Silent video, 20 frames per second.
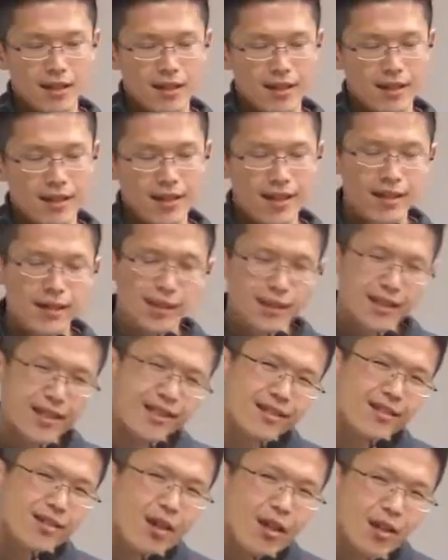
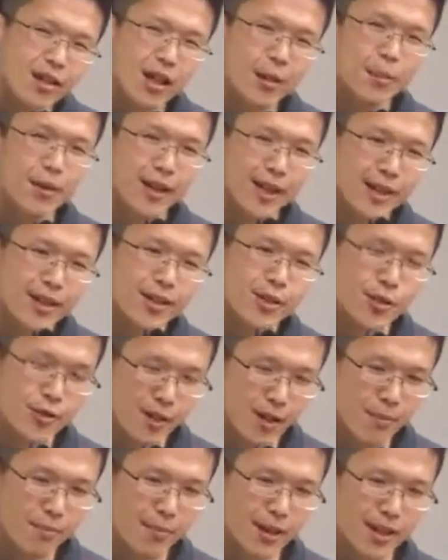it's not
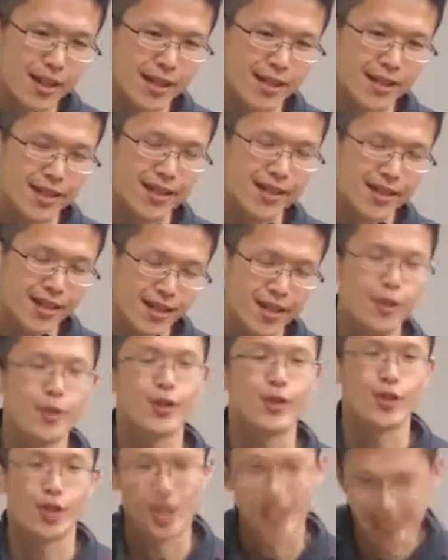obligatory, but it's
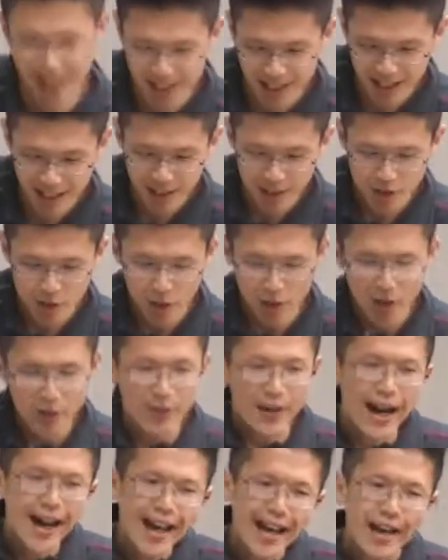encouraged. So
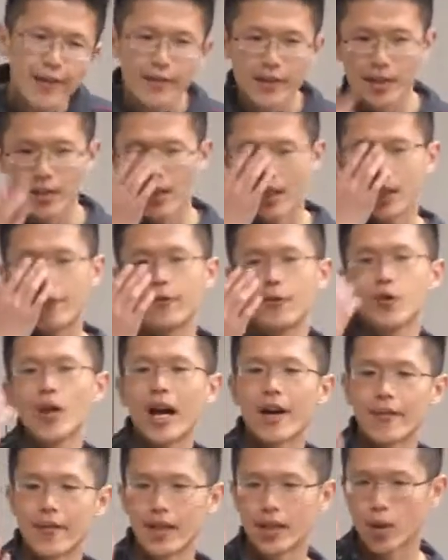if I have, if
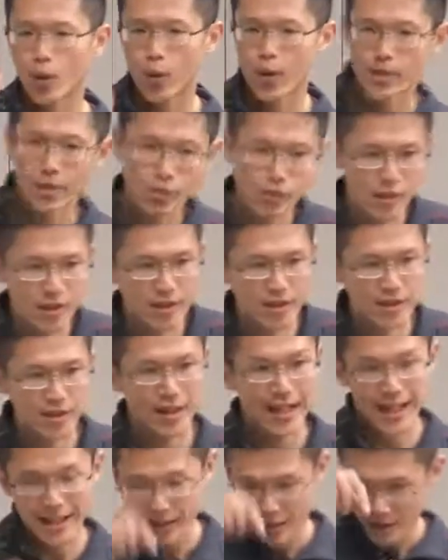you have any
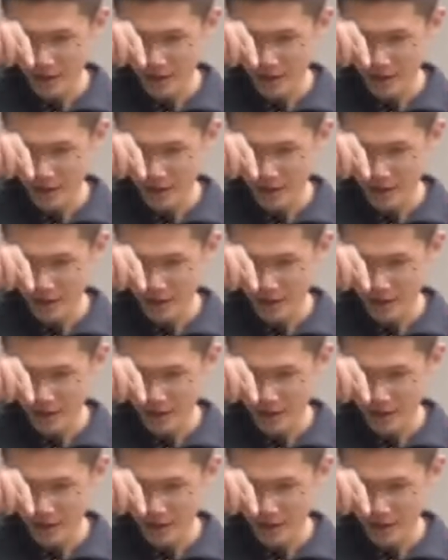questions